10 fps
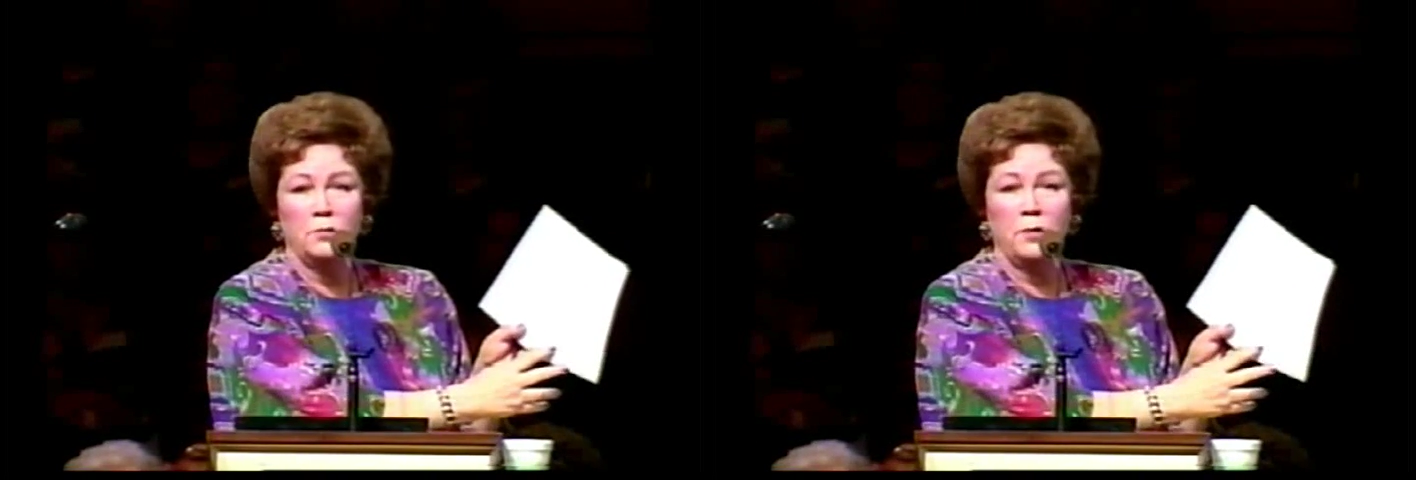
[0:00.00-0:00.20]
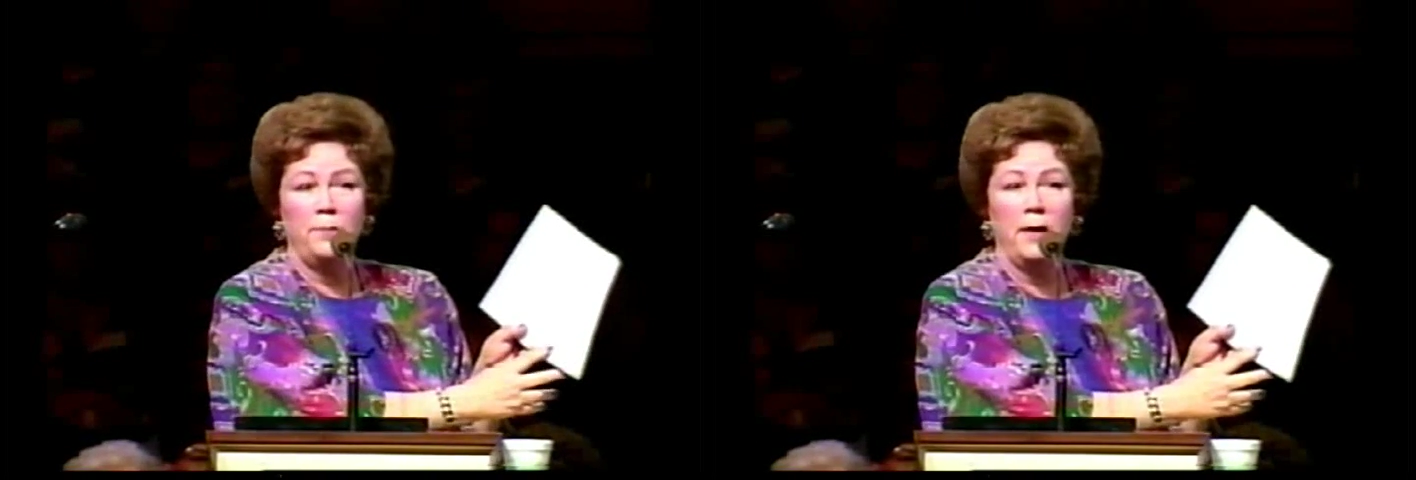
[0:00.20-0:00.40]

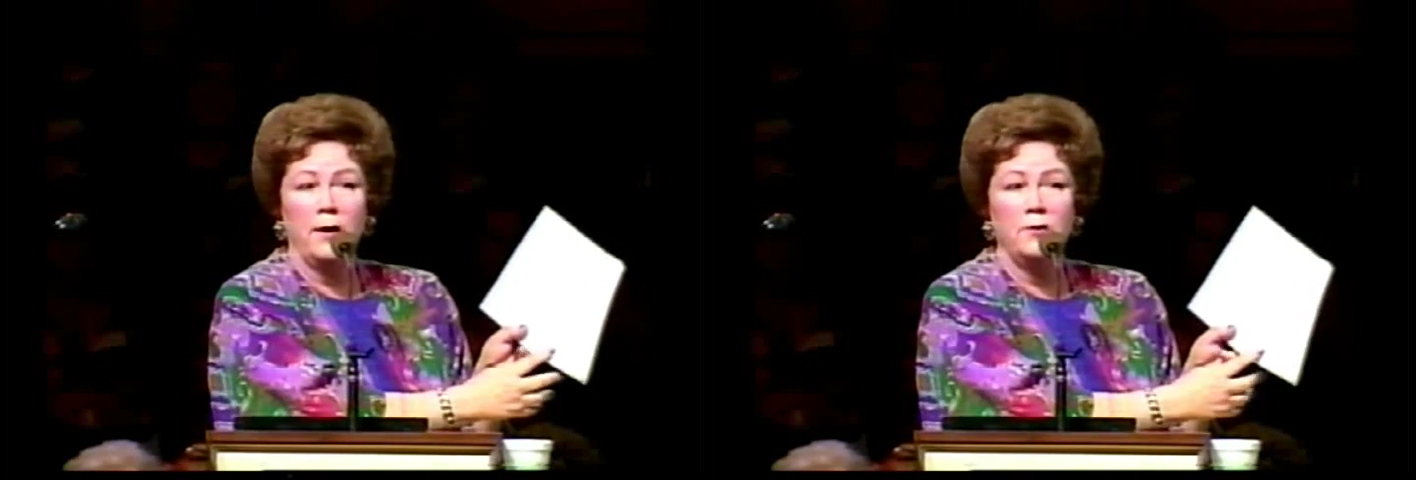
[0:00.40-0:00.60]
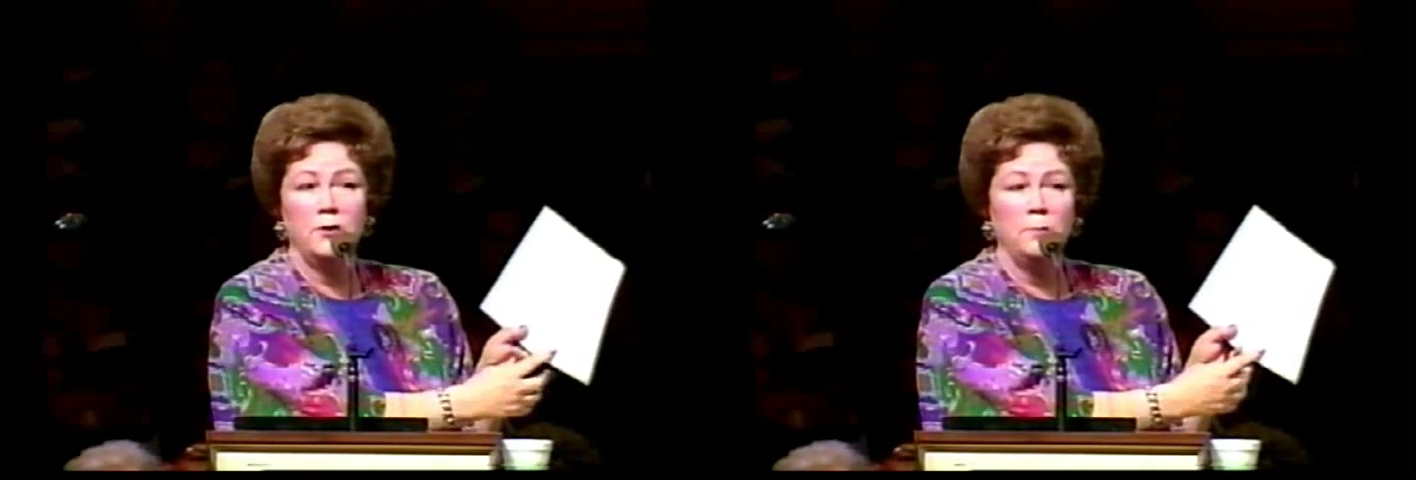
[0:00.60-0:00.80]
to
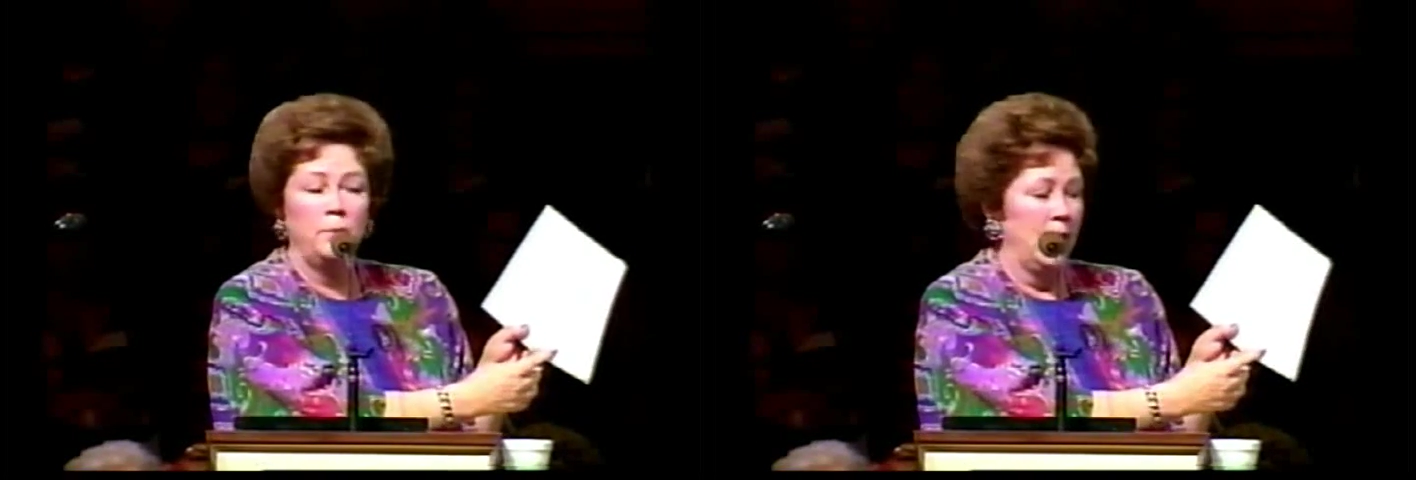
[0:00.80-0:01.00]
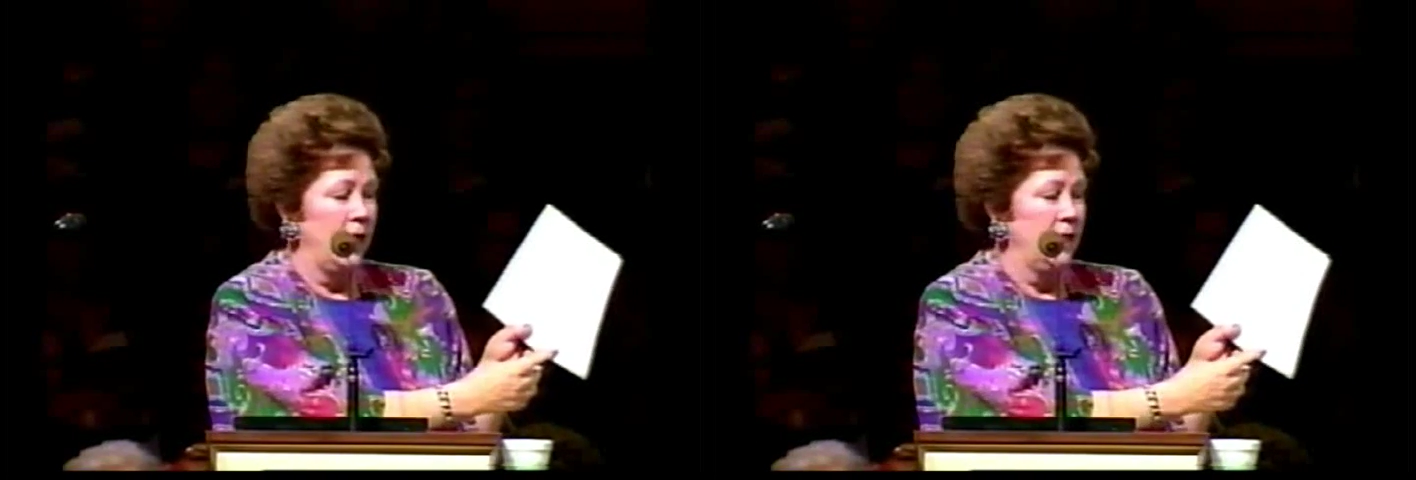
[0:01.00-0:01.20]
prepare your
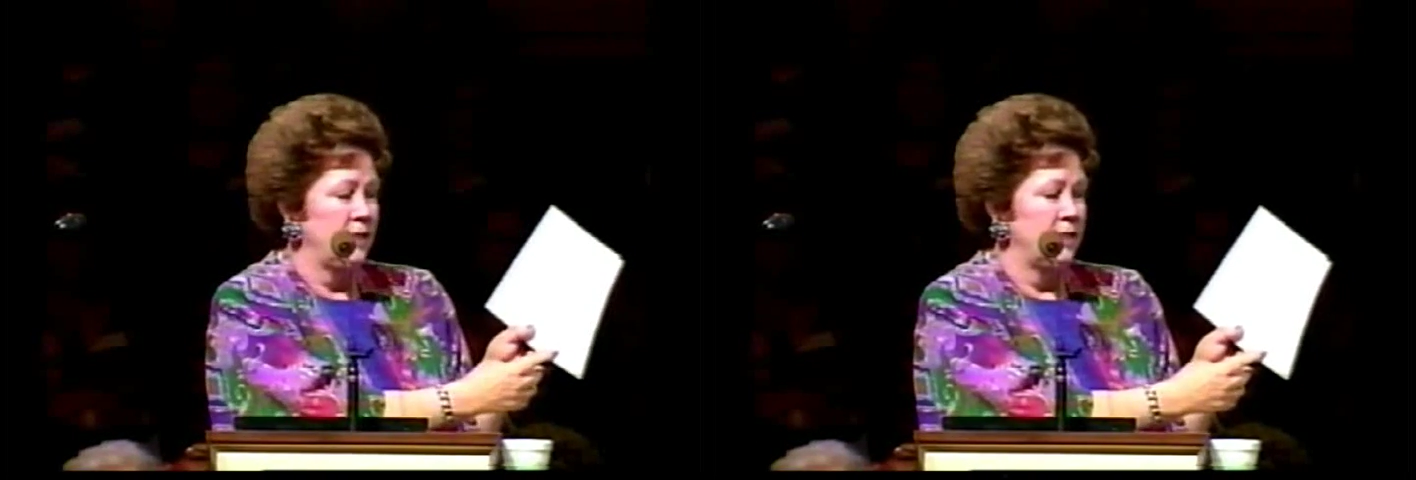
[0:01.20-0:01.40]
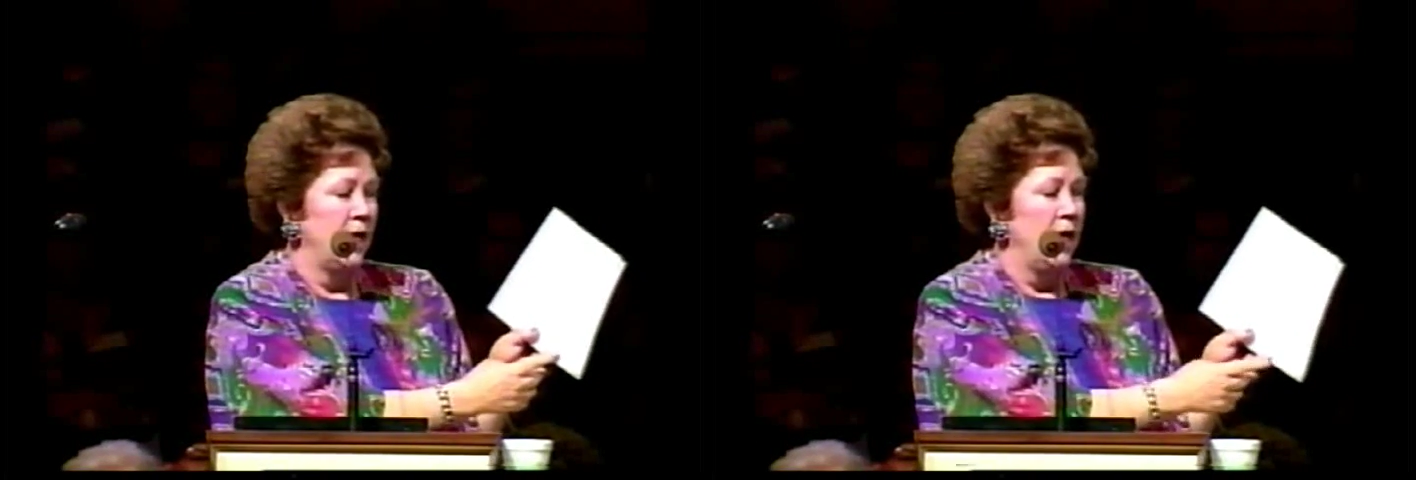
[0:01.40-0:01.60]

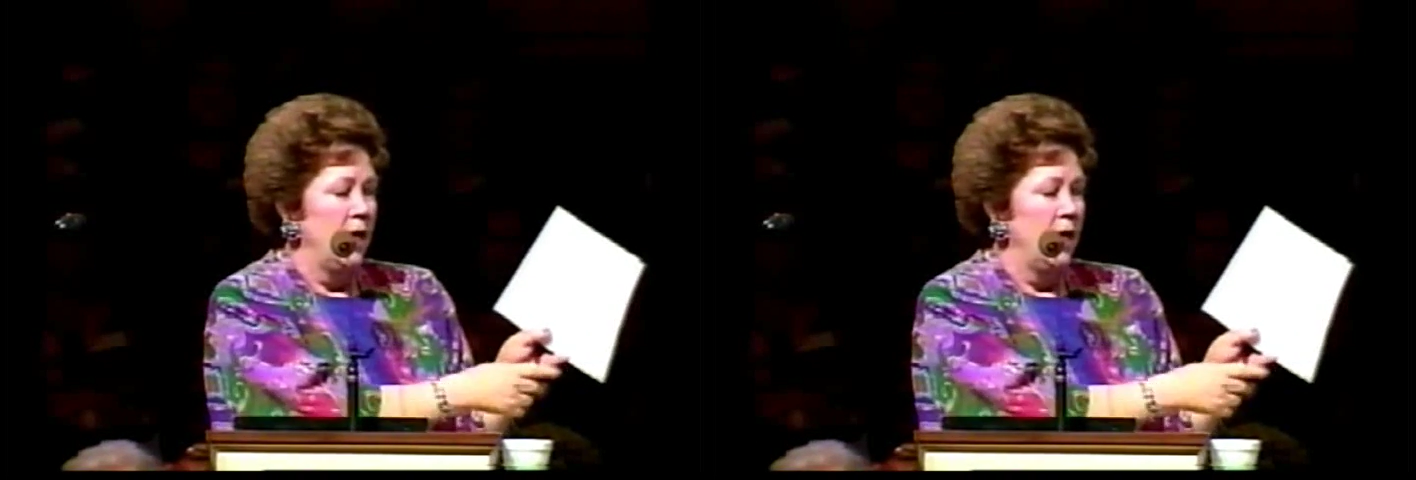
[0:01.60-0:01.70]
place.